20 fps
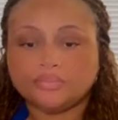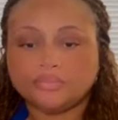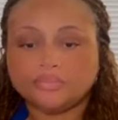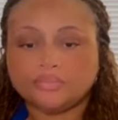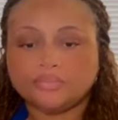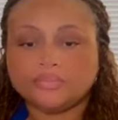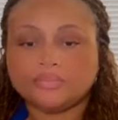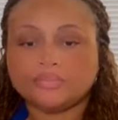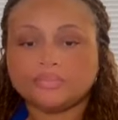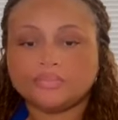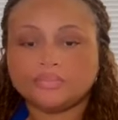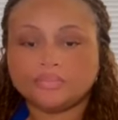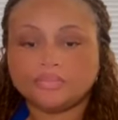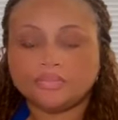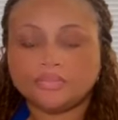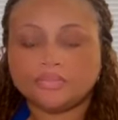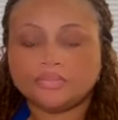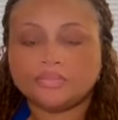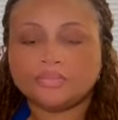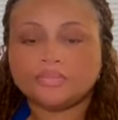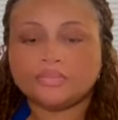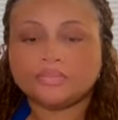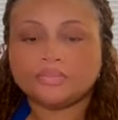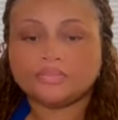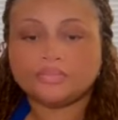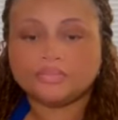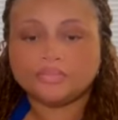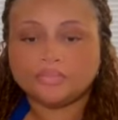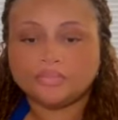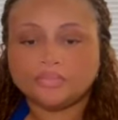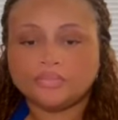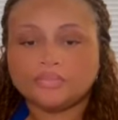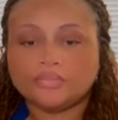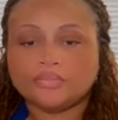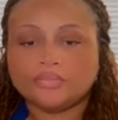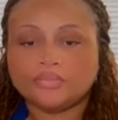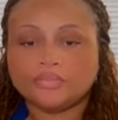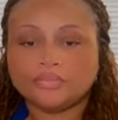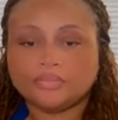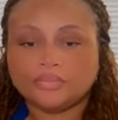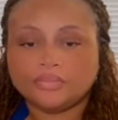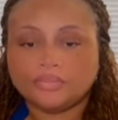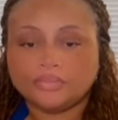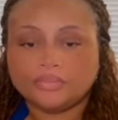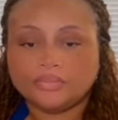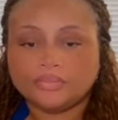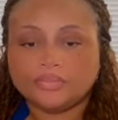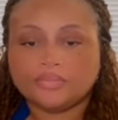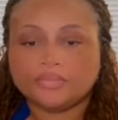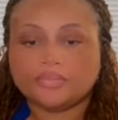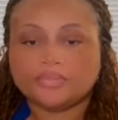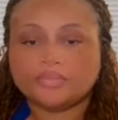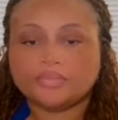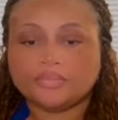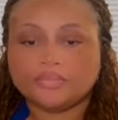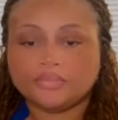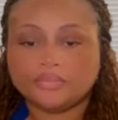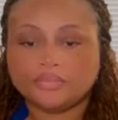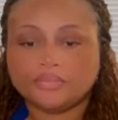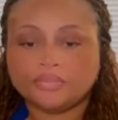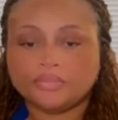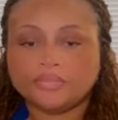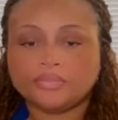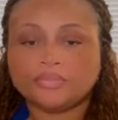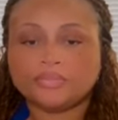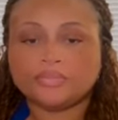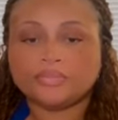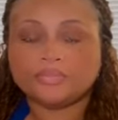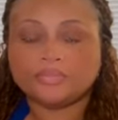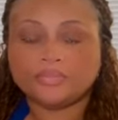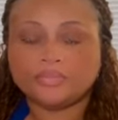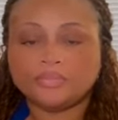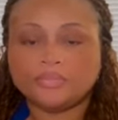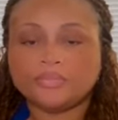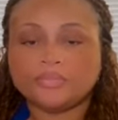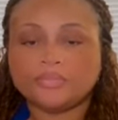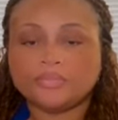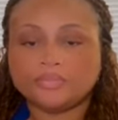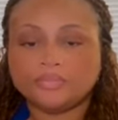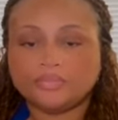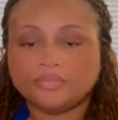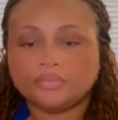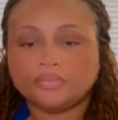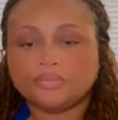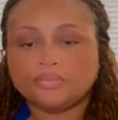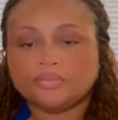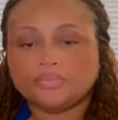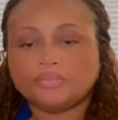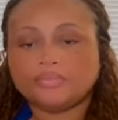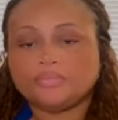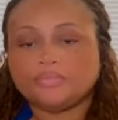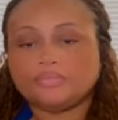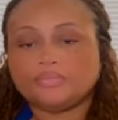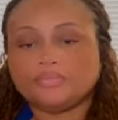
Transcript: (silent)